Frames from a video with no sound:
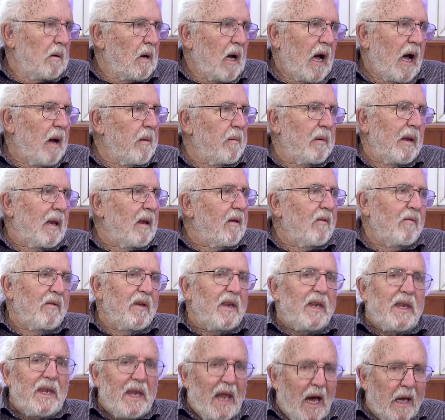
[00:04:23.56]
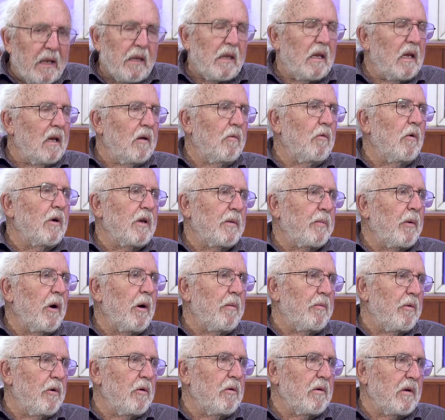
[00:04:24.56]
I believe nothing was
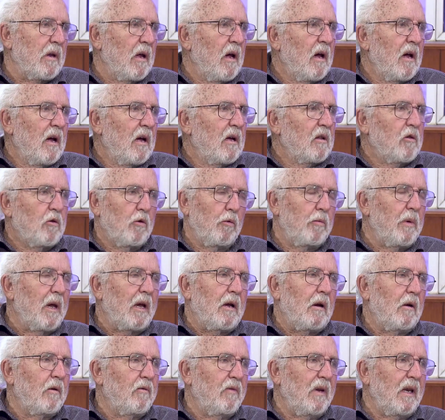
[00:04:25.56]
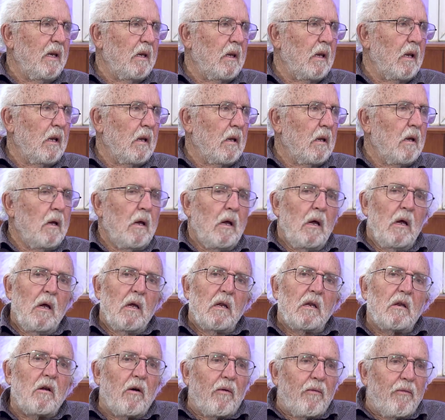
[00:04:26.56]
proposed to be convincing.
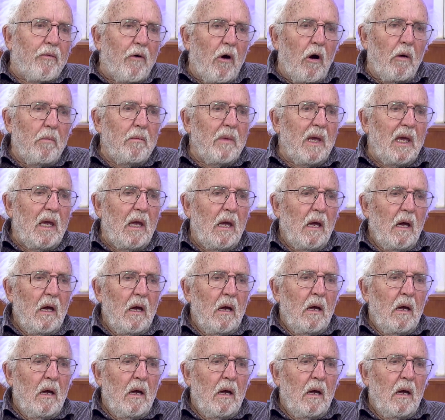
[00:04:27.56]
So for me,